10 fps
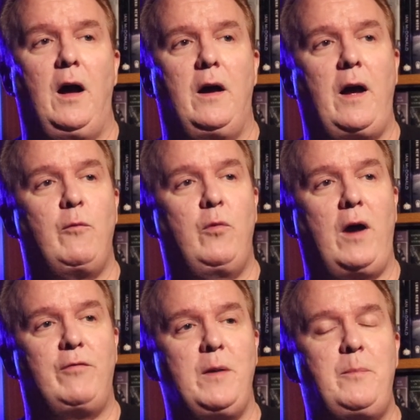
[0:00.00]
Uh,
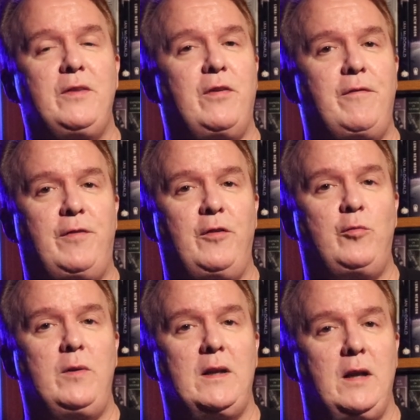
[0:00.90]
I've read bits of the
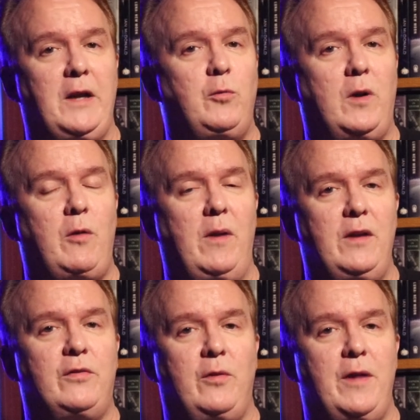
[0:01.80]
first one and liked what I
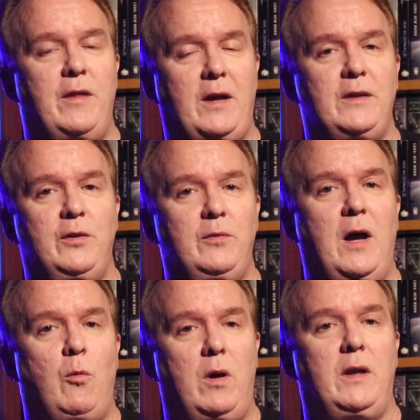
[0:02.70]
read, so I think I do
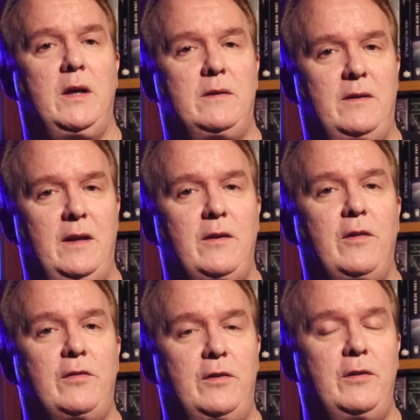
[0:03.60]
now want to get to into
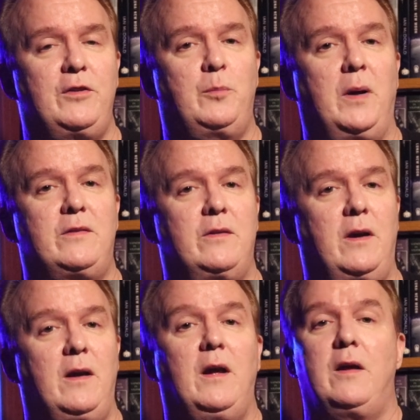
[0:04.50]
this series, but
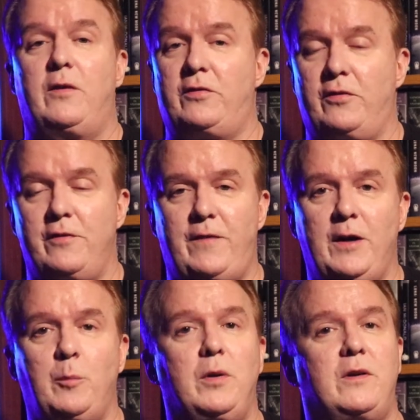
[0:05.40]
uh, this is the
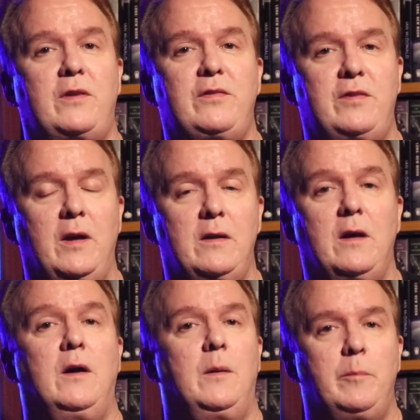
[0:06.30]
final book, as I
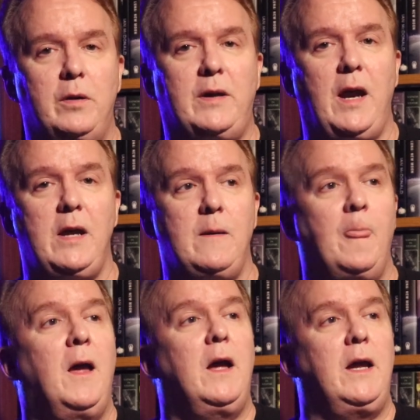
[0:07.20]
said, book eight.
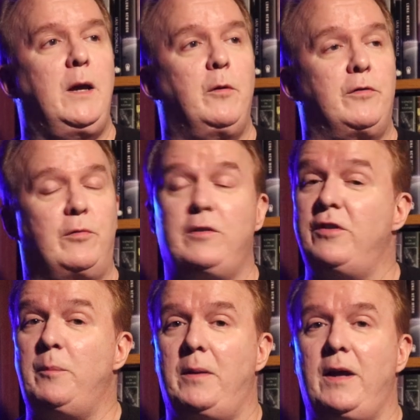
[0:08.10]
It was
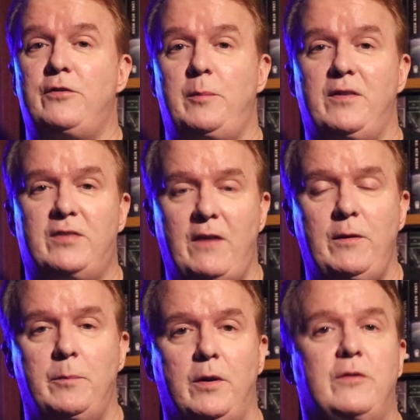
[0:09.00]
originally planned to be
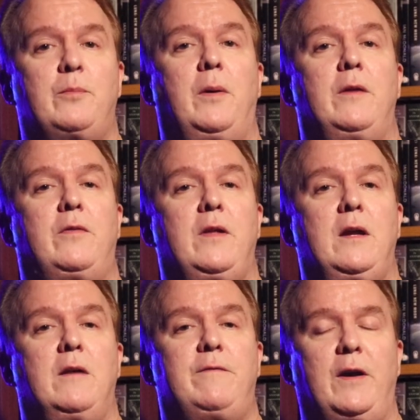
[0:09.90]
seven books, but
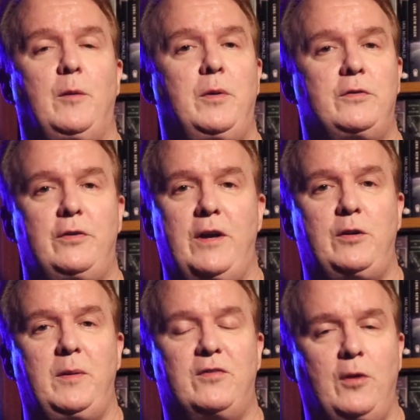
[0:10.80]
the uh, final book turned out
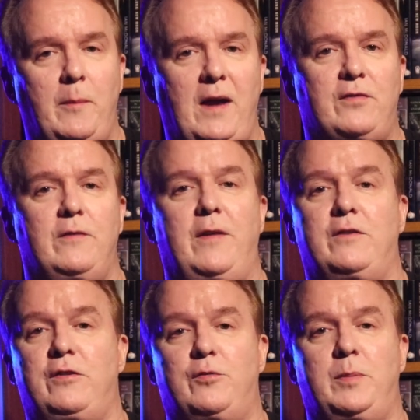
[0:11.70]
to be so massive
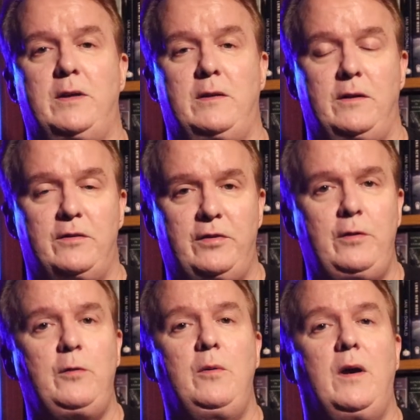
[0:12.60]
that she split it in
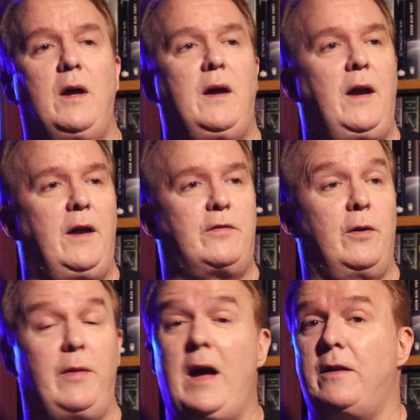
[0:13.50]
two, and
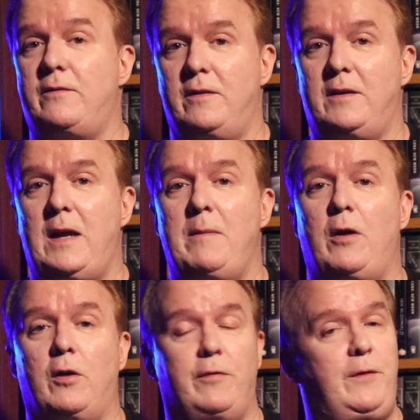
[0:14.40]
so that uh, came
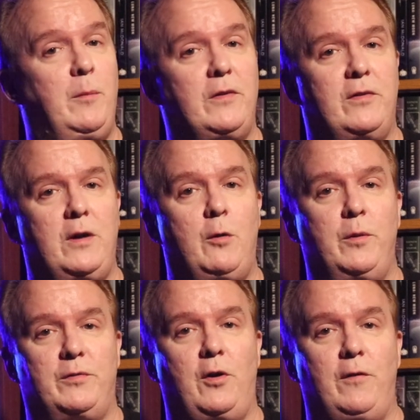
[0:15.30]
out a few months ago. It
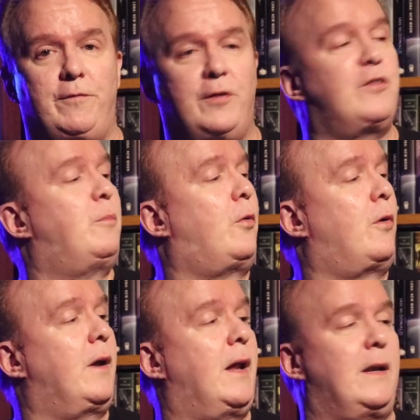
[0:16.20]
was called
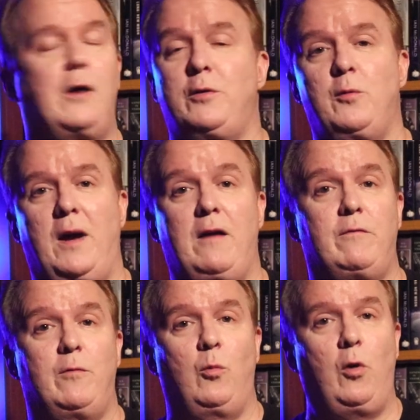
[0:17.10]
Firstborn, and now you
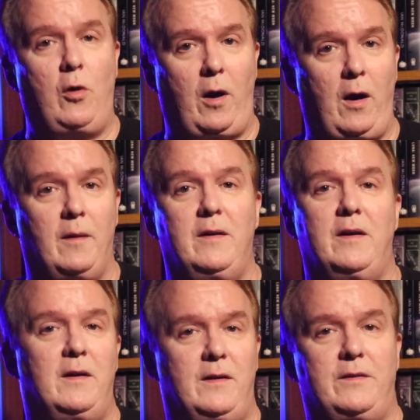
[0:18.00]
have War.
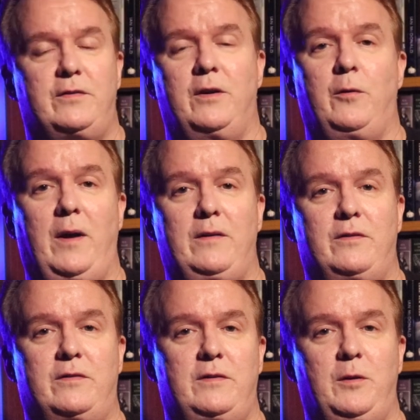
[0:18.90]
So
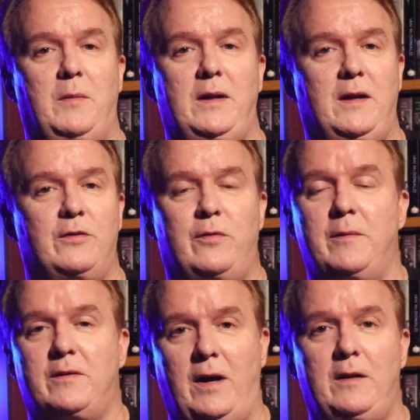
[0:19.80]
as you might guess from
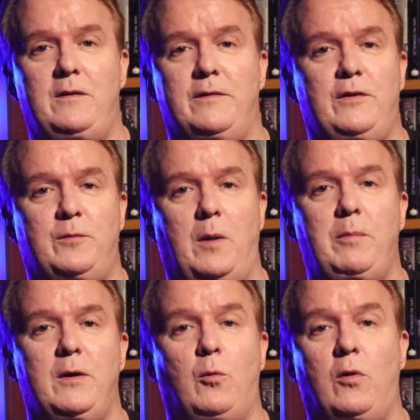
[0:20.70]
the title, there's
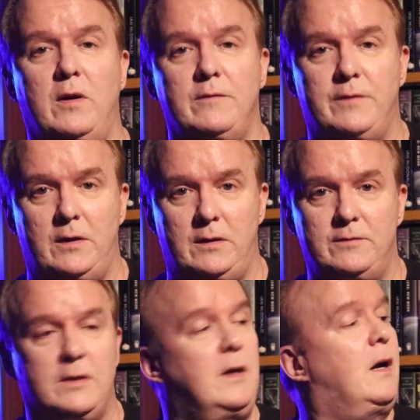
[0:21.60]
probably war involved.